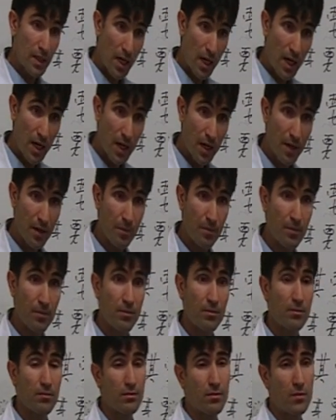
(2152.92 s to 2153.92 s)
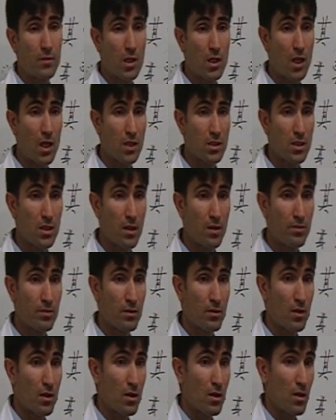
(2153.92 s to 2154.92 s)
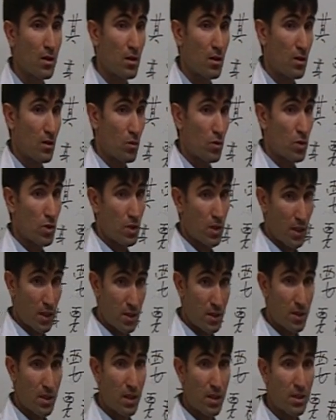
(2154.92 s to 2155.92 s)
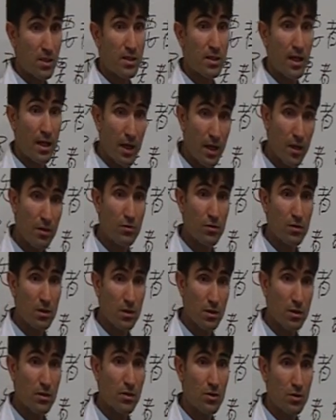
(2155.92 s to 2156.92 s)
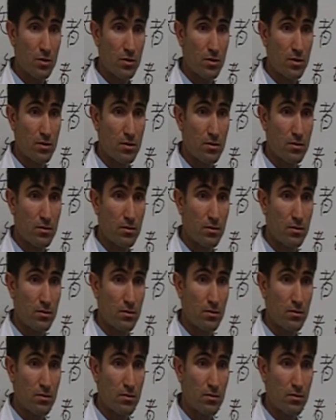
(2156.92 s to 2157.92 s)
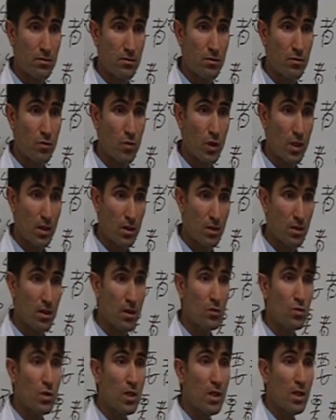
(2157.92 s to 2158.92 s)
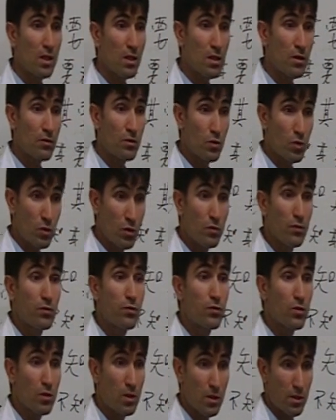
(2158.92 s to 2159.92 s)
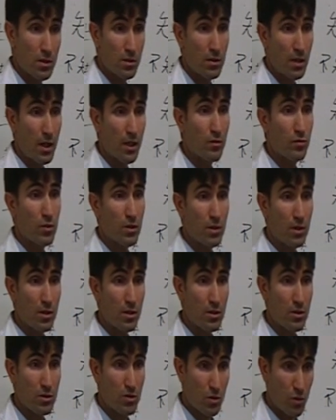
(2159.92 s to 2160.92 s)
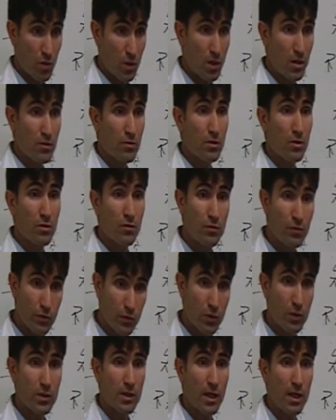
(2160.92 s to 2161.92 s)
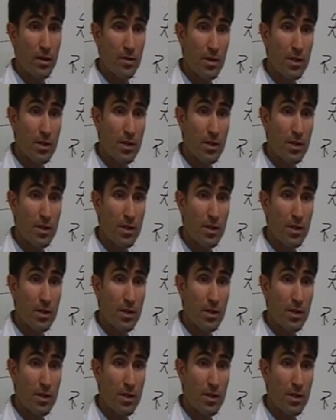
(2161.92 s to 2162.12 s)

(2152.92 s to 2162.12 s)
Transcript: time concept, which they say is the heavenly years, right? Then we can live to the fullest, 100 years or whatever the full time